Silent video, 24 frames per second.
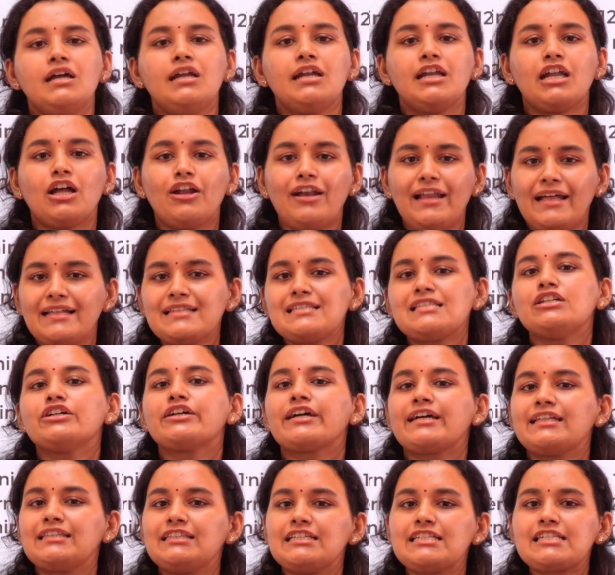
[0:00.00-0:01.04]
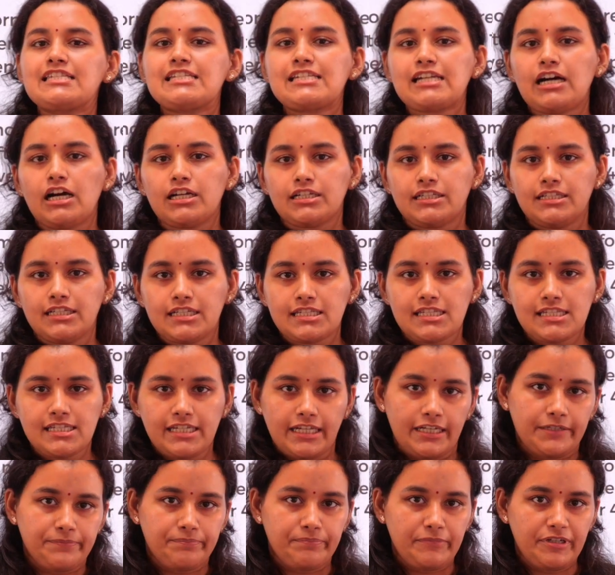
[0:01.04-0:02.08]
Now let's look at the starting
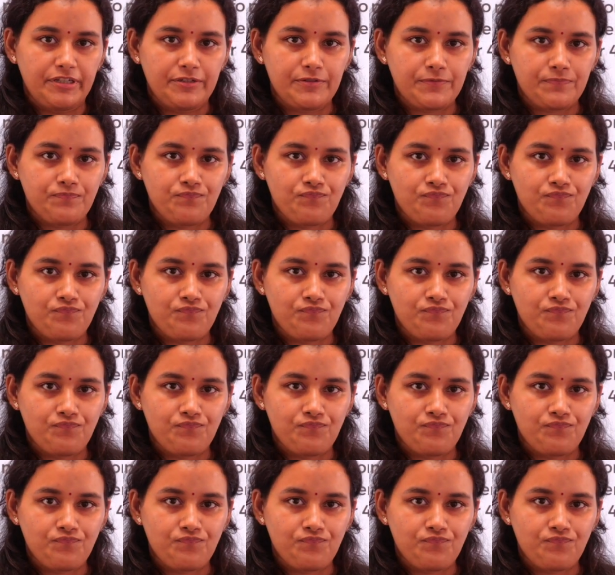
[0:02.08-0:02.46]
statement.